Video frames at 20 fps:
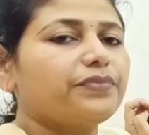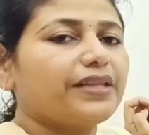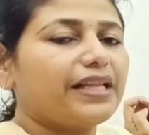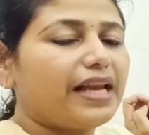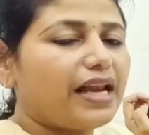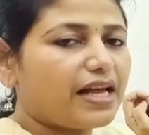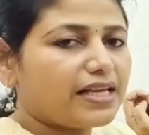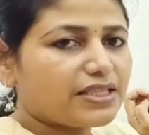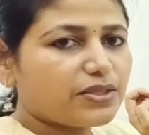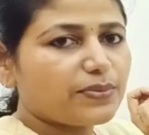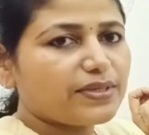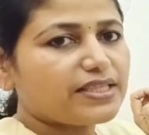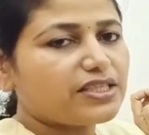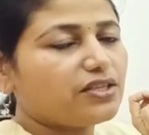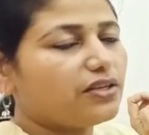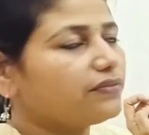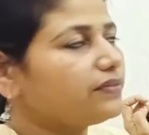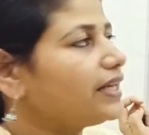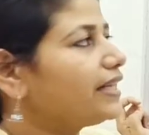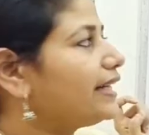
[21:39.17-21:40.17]
The last
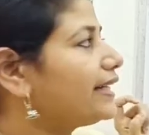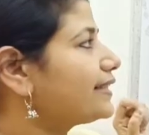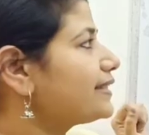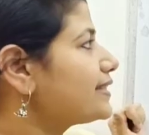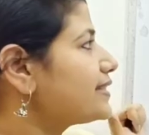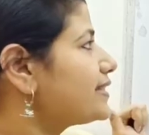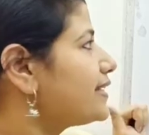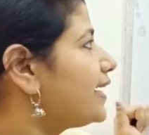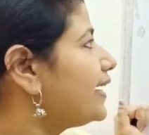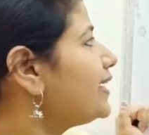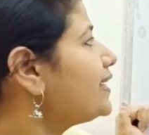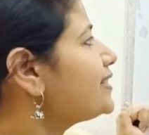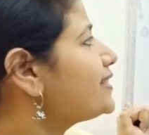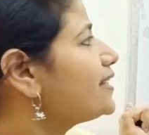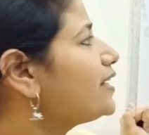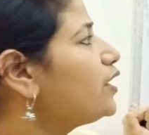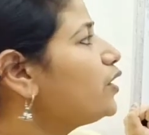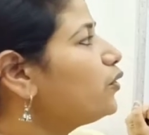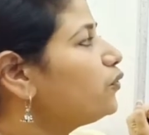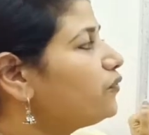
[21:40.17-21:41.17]
question of that exercise.
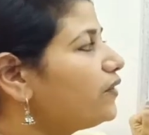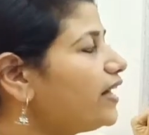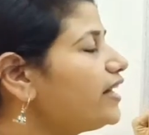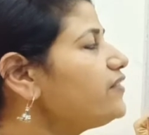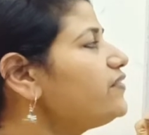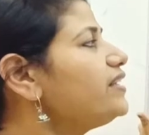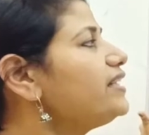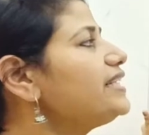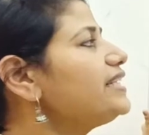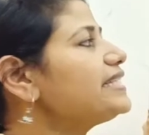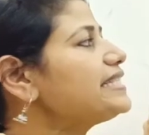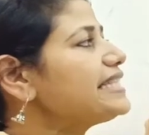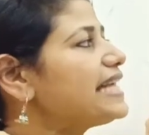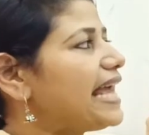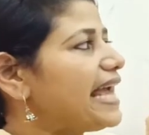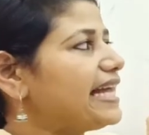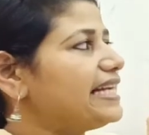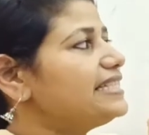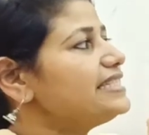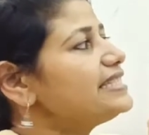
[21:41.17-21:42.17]
5 years
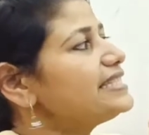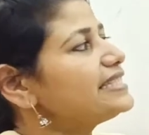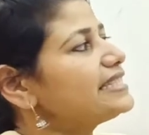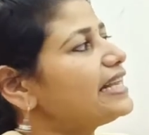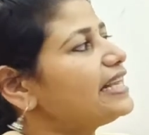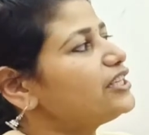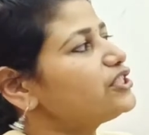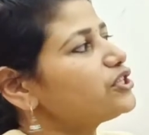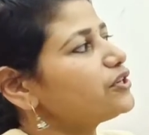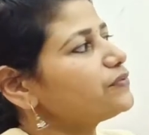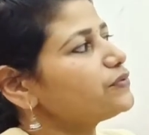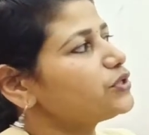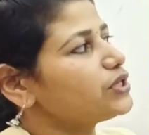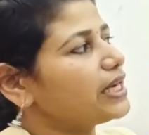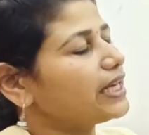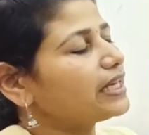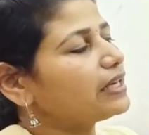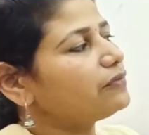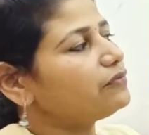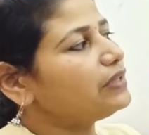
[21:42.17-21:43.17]
hence, the age of
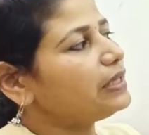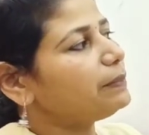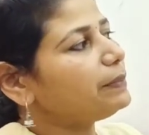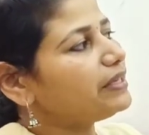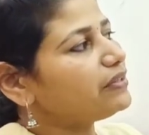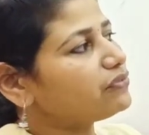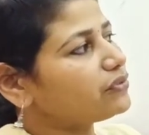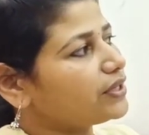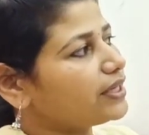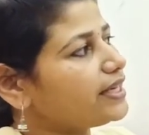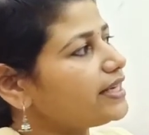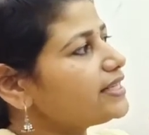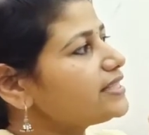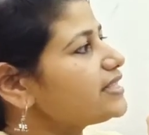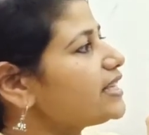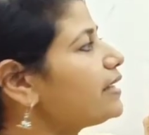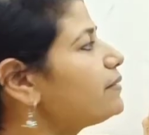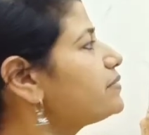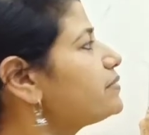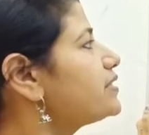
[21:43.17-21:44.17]
Jacob will be 3
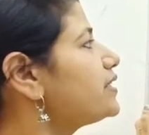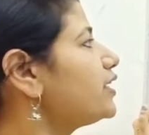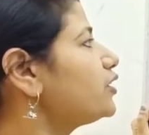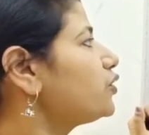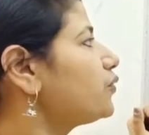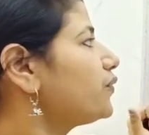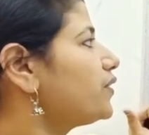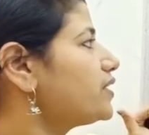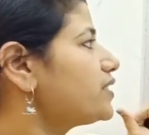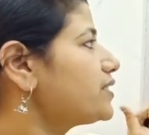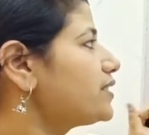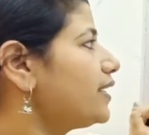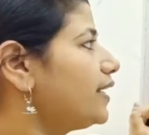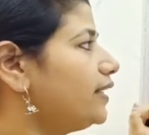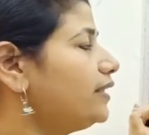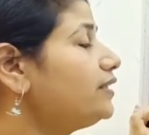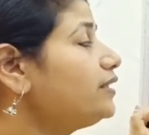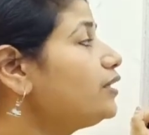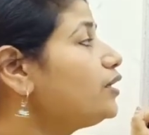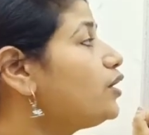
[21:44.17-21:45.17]
times that of his
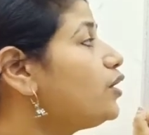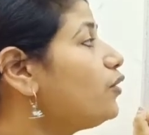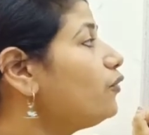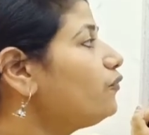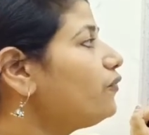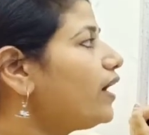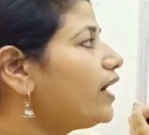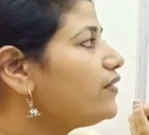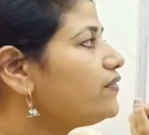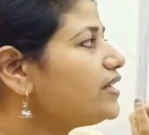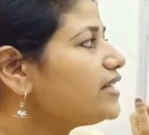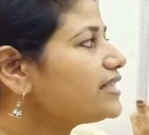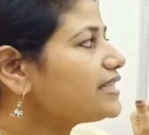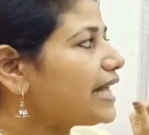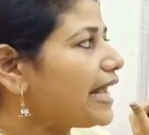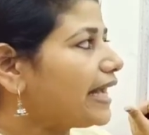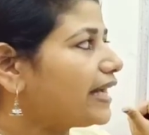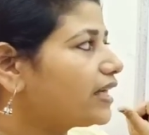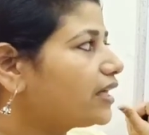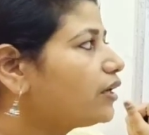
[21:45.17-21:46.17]
son. 5 years
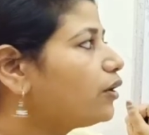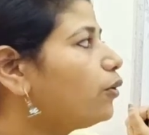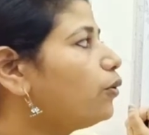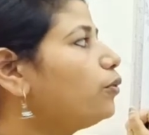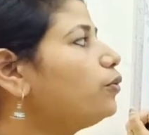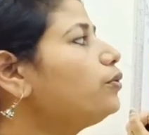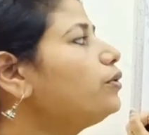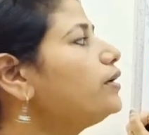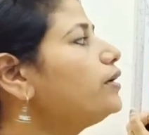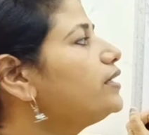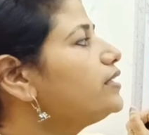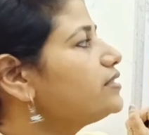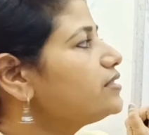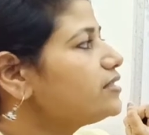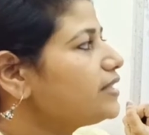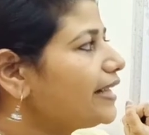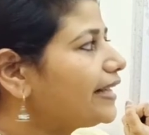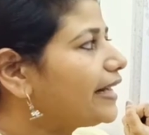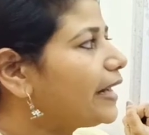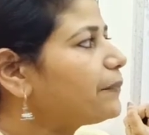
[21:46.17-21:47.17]
ago,
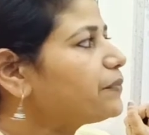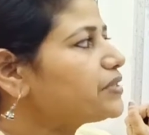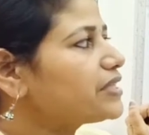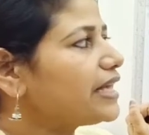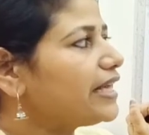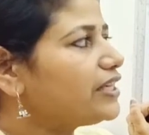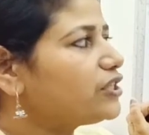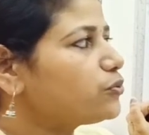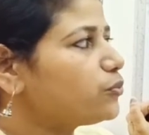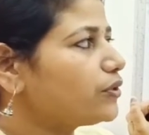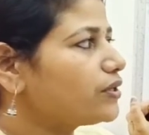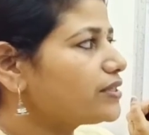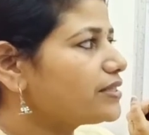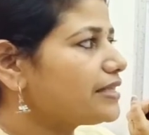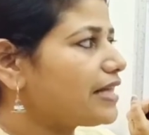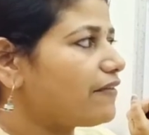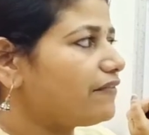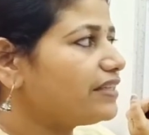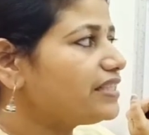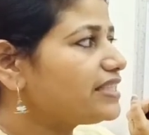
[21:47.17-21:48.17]
Jacob's age was
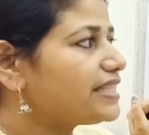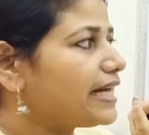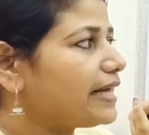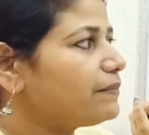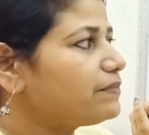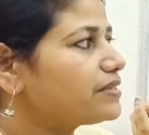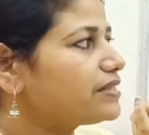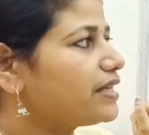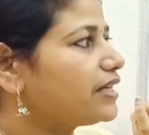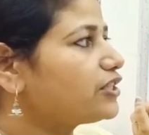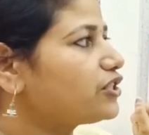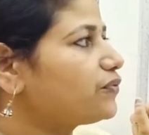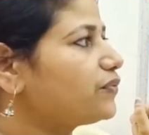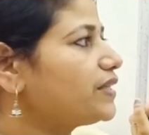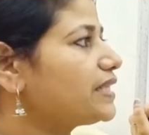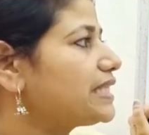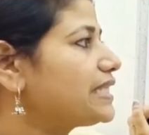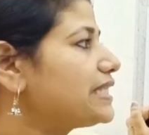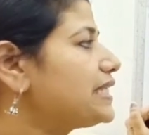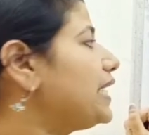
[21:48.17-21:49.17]
7 times that of
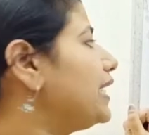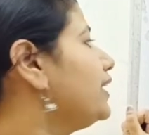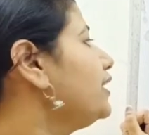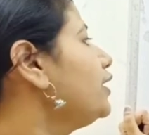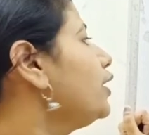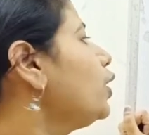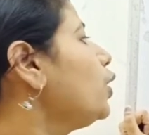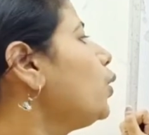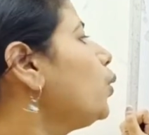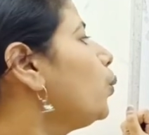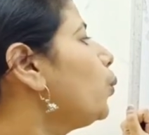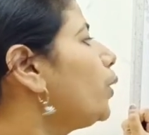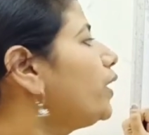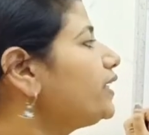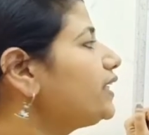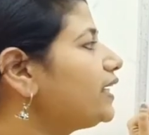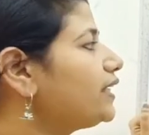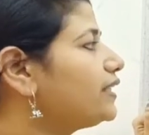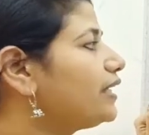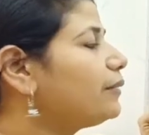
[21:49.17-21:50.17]
his son.
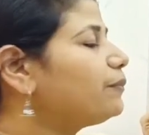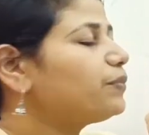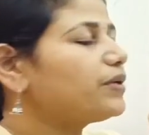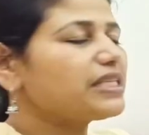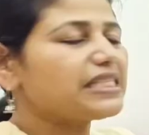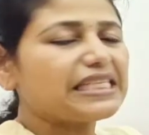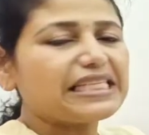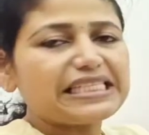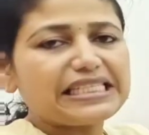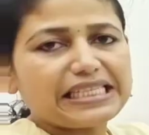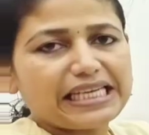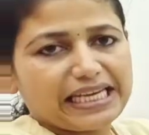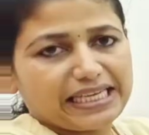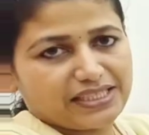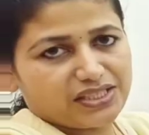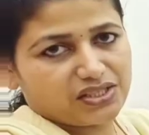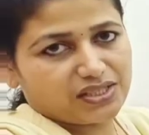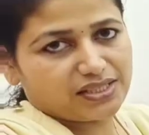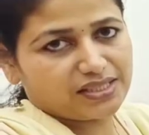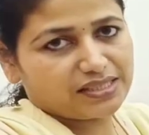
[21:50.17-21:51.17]
What are their present
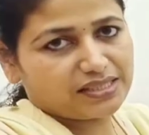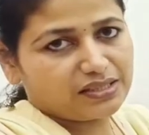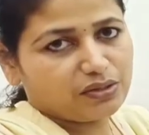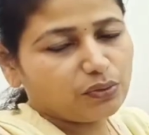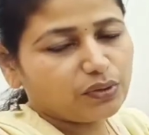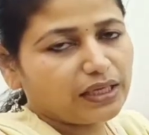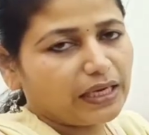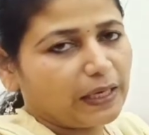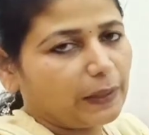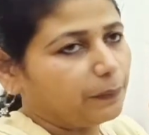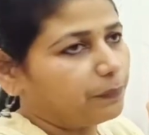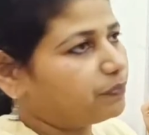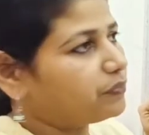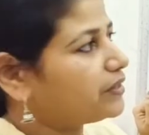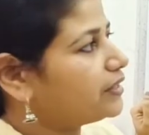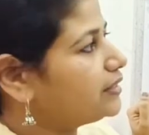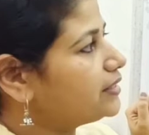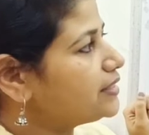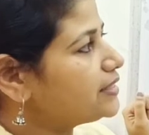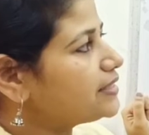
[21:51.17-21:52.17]
ages? Okay,
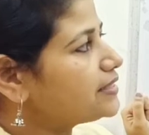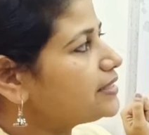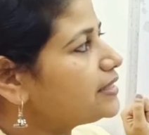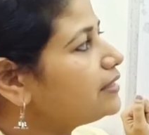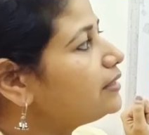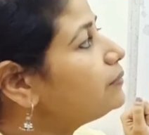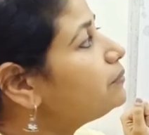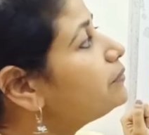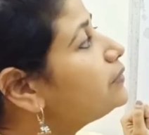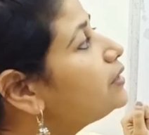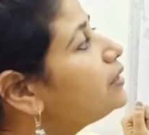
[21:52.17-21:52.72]
this is a